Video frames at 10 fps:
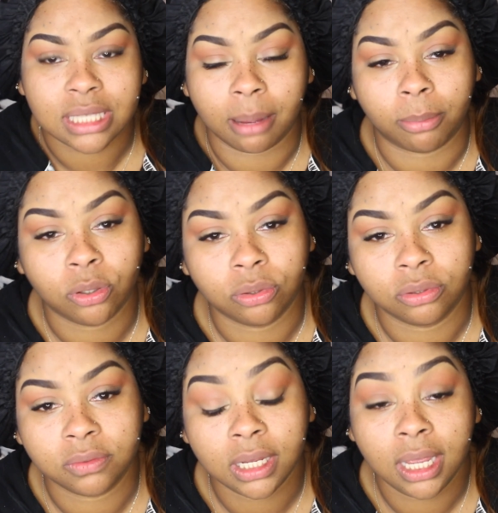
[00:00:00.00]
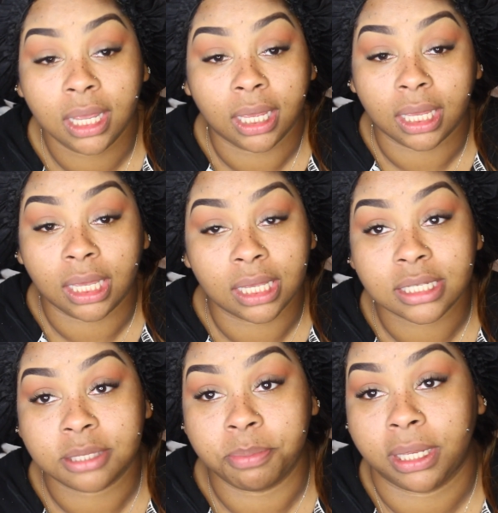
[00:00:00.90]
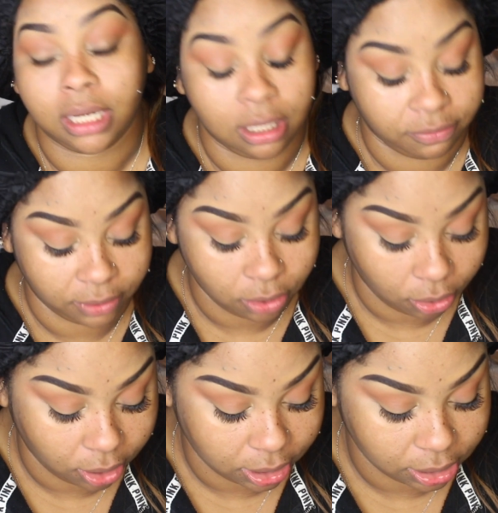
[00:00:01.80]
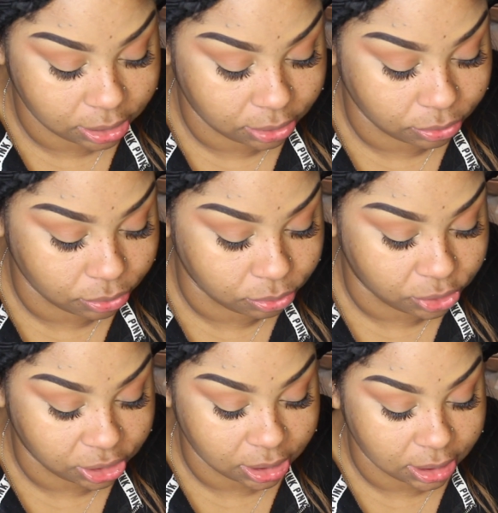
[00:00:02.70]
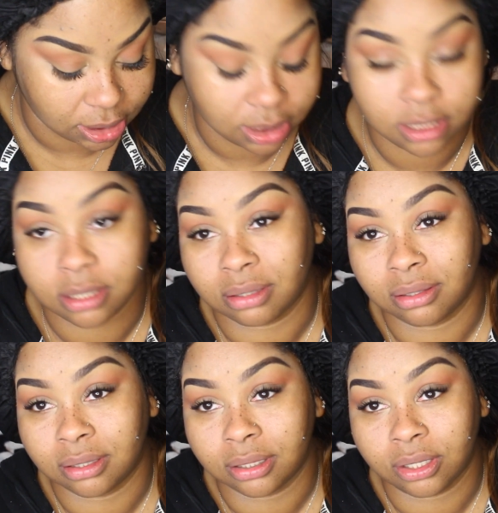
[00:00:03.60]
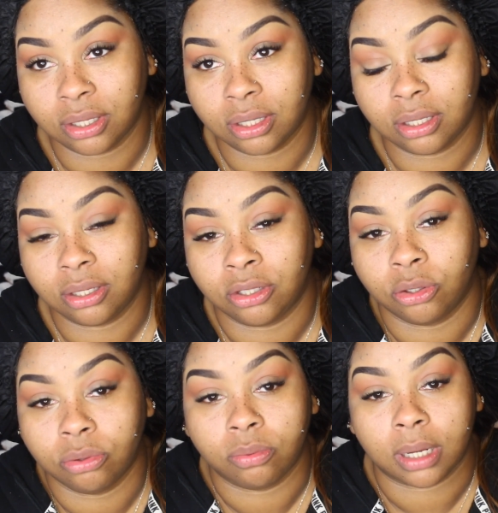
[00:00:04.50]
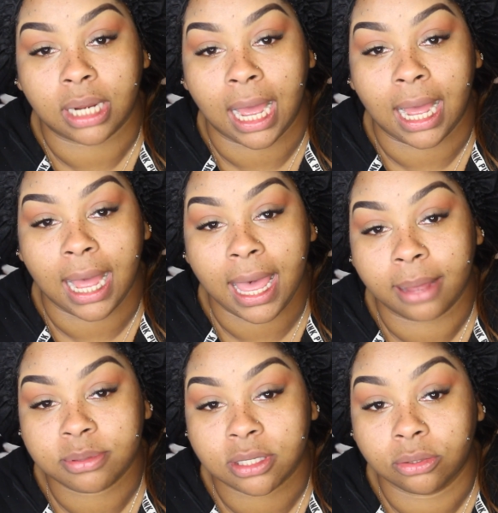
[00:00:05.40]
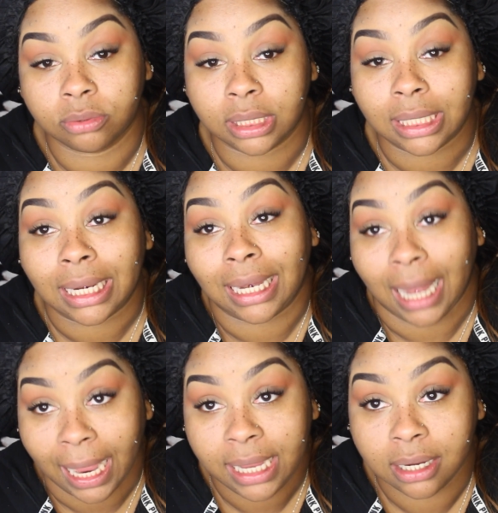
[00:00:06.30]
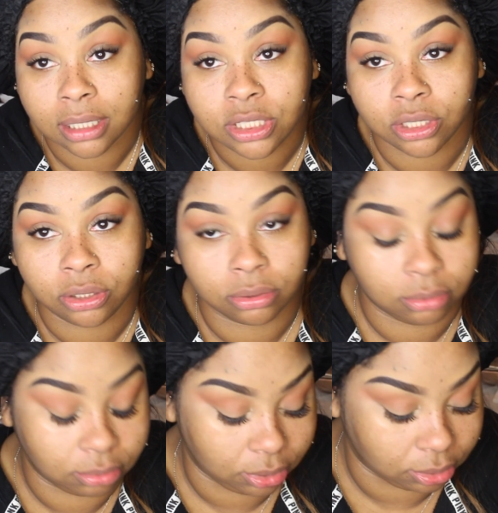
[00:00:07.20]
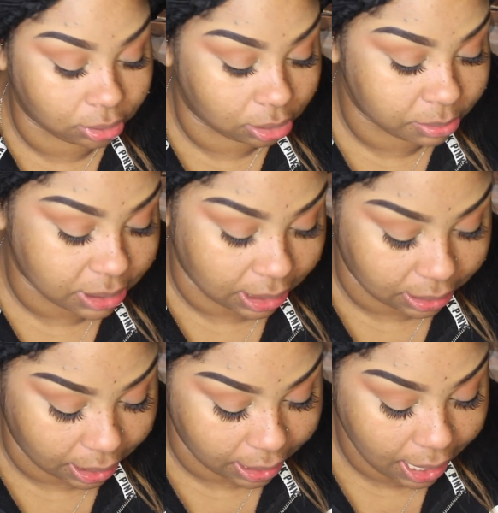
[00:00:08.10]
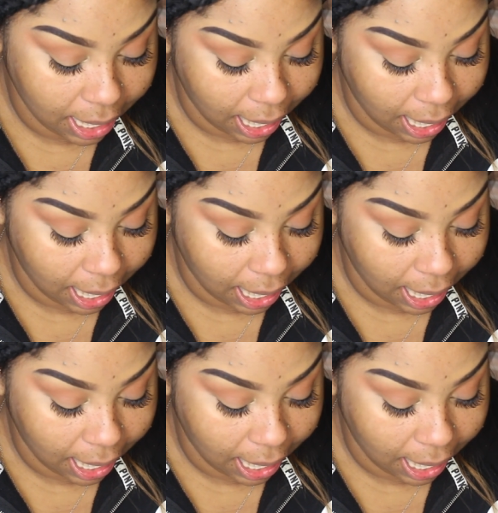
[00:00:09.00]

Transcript: Since I moved, it's been even harder to just do what I absolutely like to do. You know what I'm saying? Like,